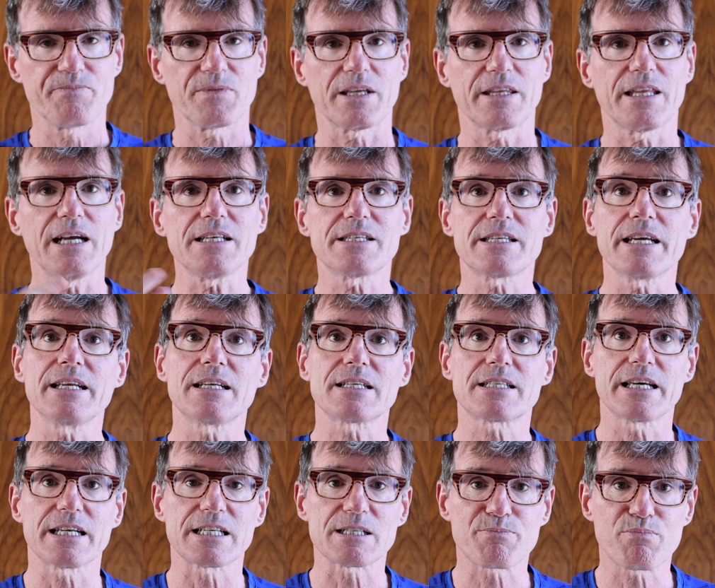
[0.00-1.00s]
And that data
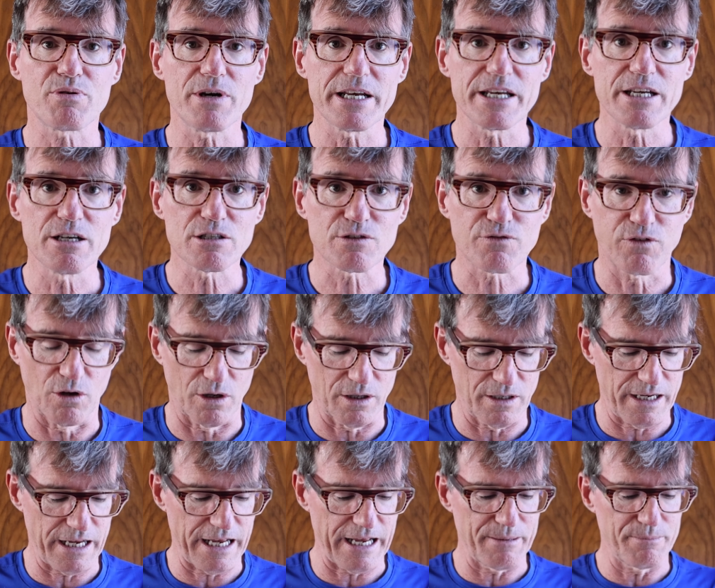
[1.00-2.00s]
set is pretty
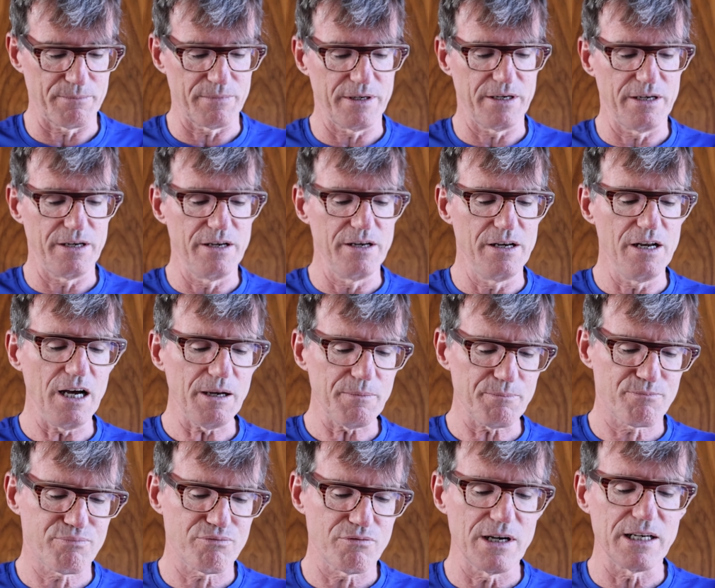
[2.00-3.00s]
useful.
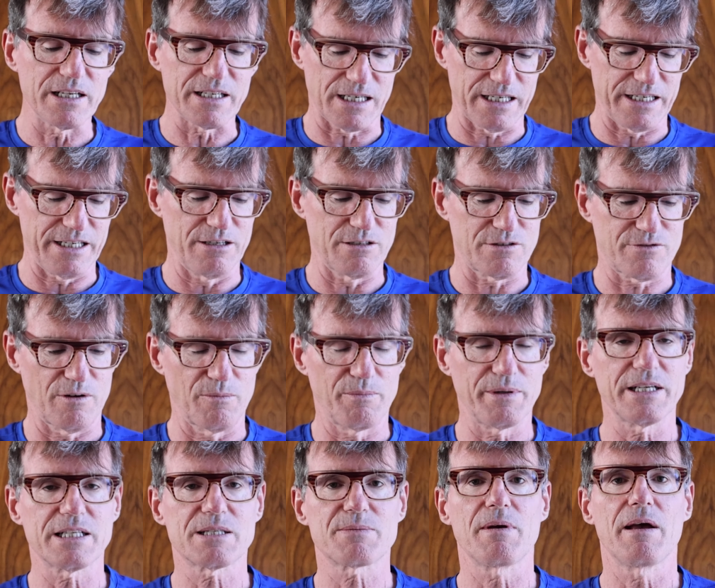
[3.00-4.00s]
Not brilliantly useful,
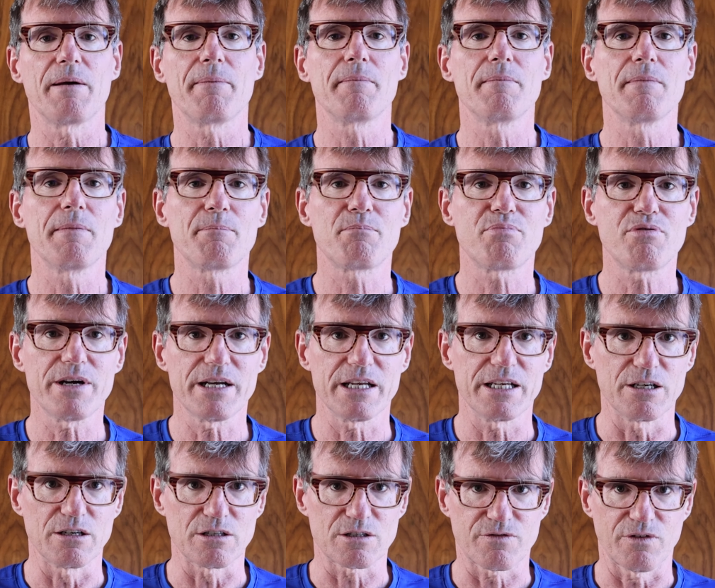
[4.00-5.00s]
but it's pretty
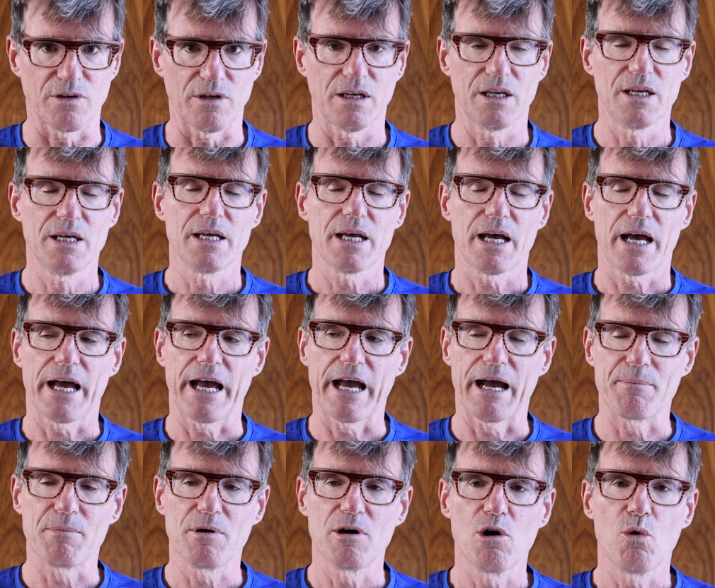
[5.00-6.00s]
useful.
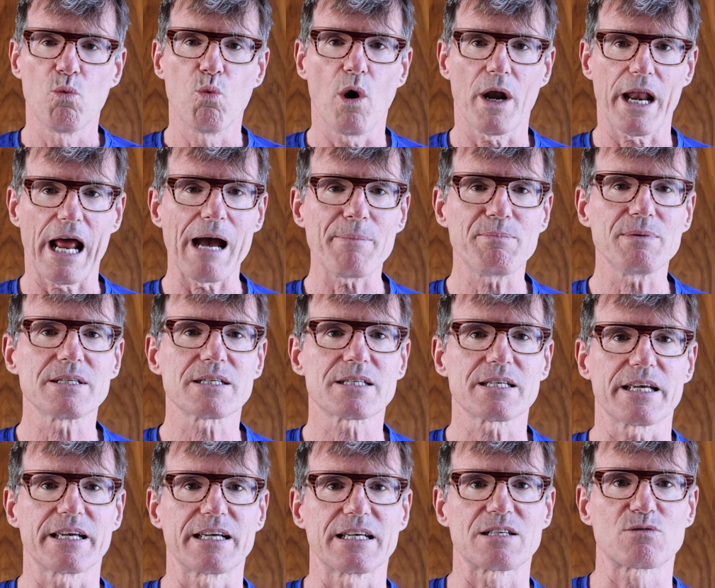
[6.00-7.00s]
What
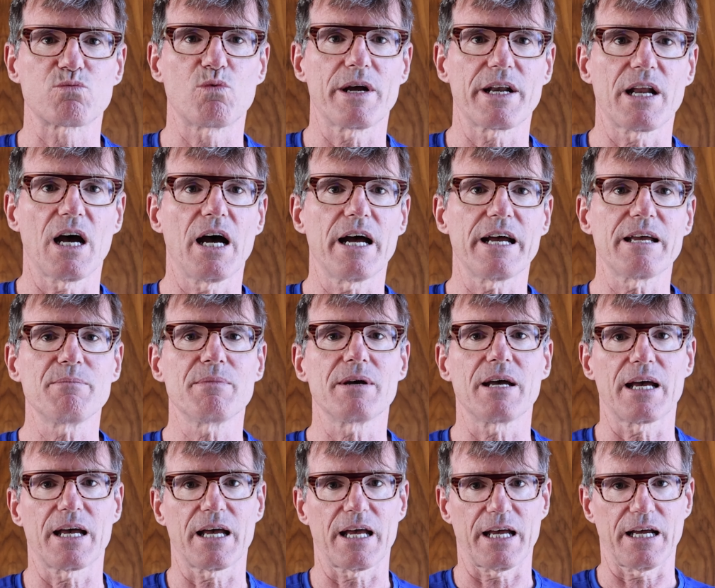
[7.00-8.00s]
happens is when I'm
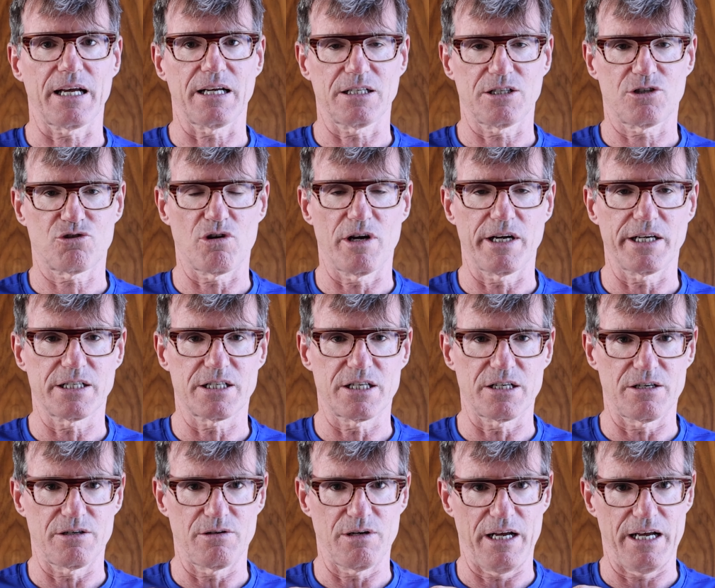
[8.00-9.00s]
trying
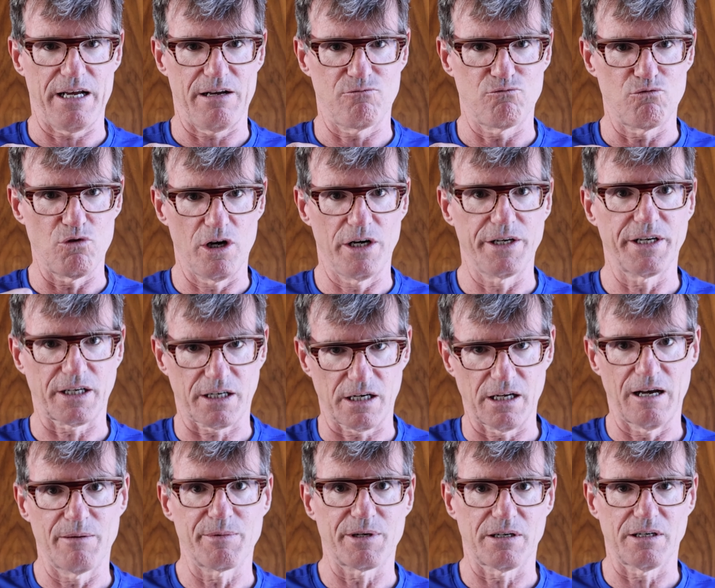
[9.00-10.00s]
to run a
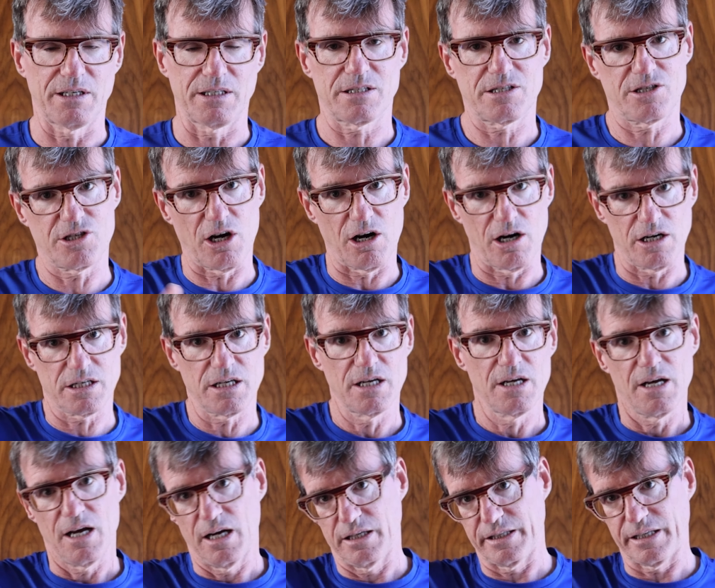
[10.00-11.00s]
kilometre, I start
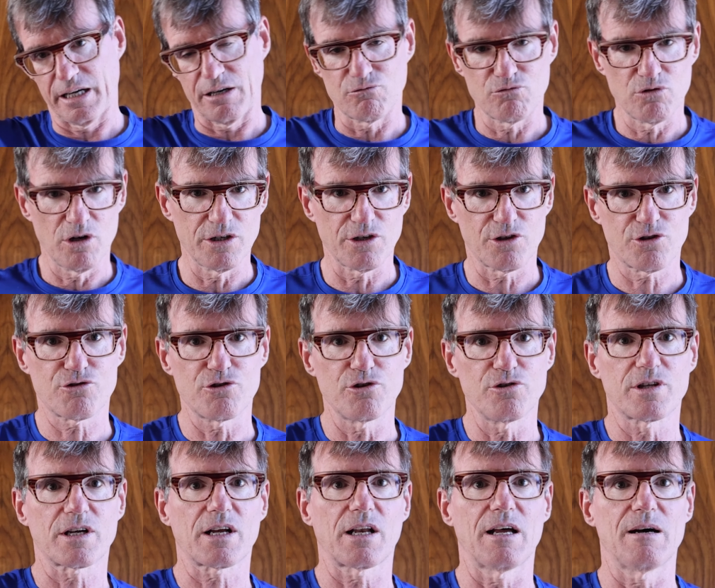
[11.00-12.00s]
and then I run
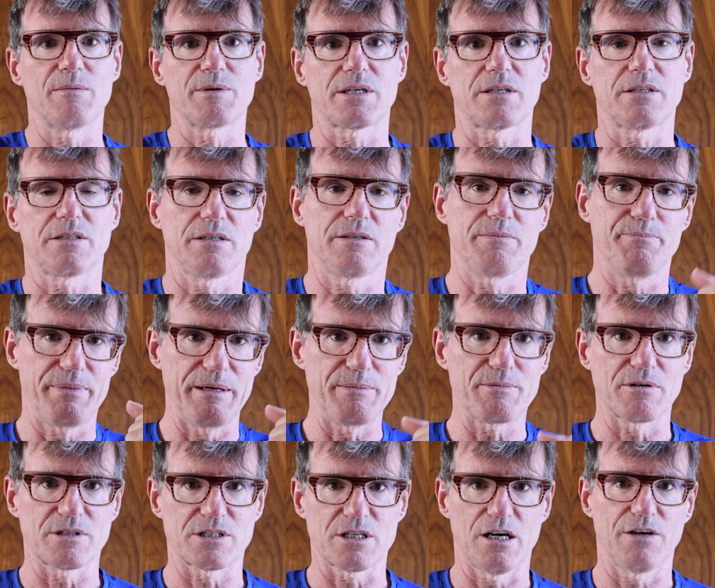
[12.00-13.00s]
through the kilometre, the
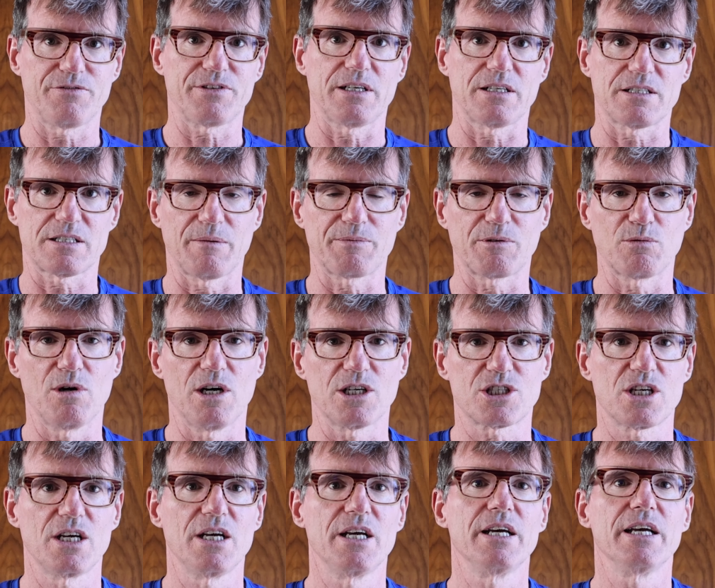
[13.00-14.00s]
beep goes off, then I stop the
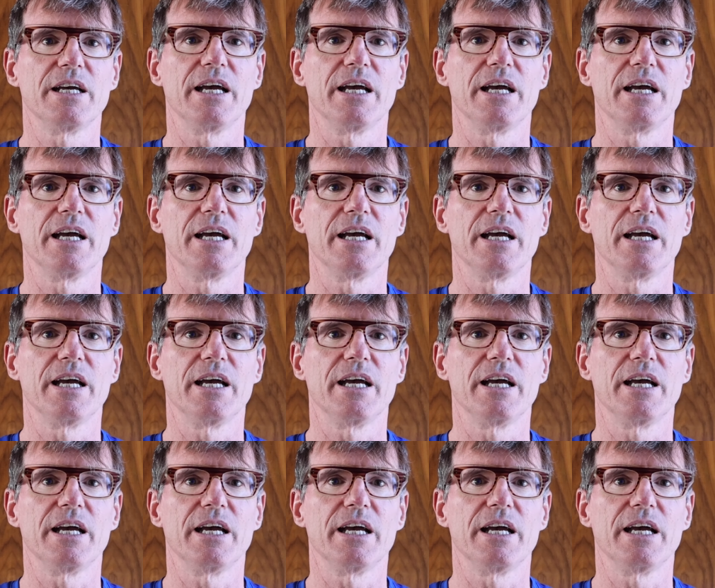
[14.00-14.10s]
watch.